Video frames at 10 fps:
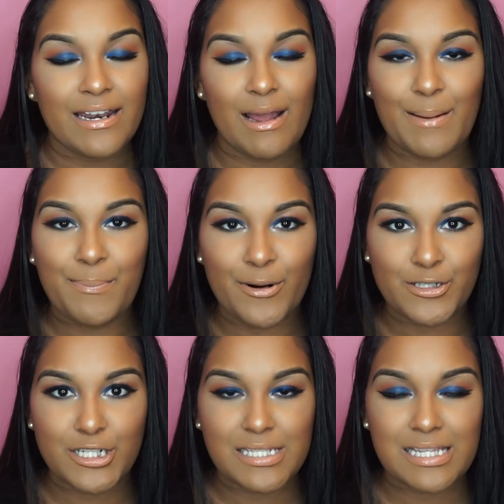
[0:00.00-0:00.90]
Now I
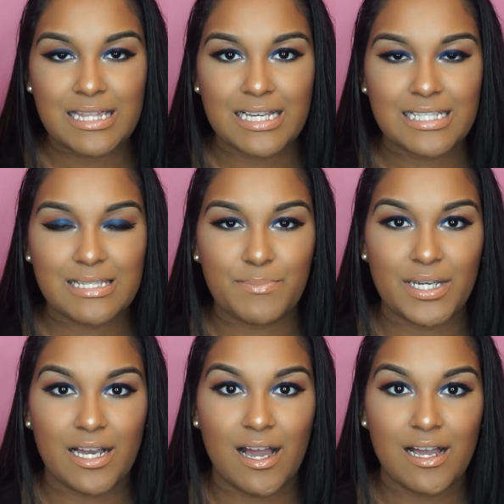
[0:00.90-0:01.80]
purchased this
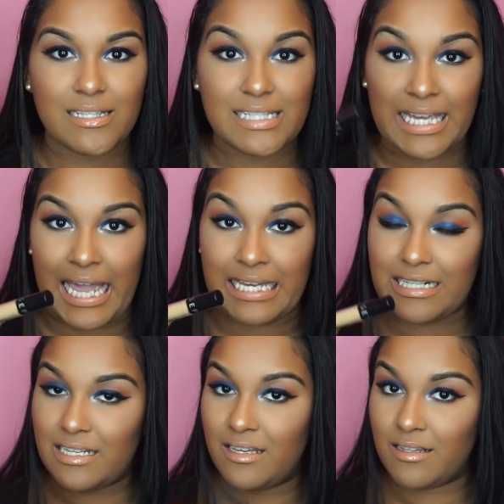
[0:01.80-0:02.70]
because
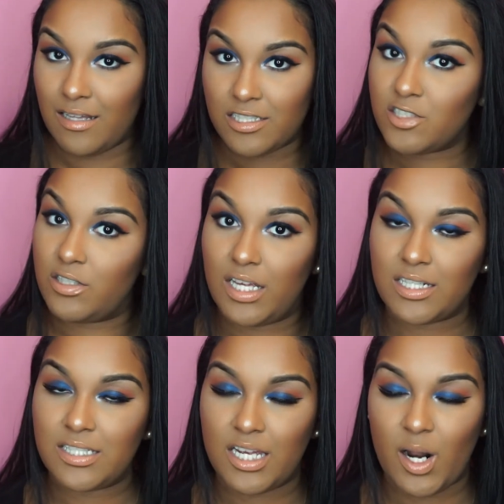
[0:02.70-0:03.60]
Katie, Luster
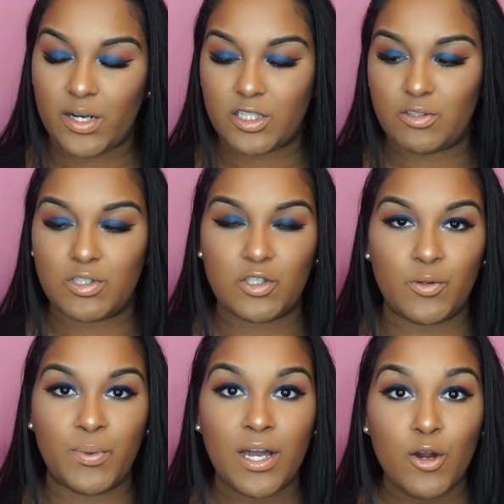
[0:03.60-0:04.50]
Lux here on
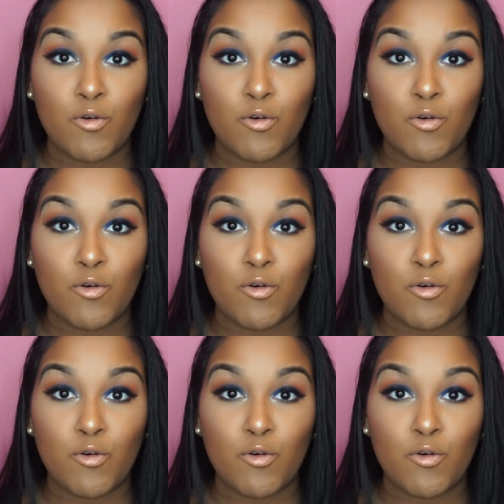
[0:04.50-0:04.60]
YouTube,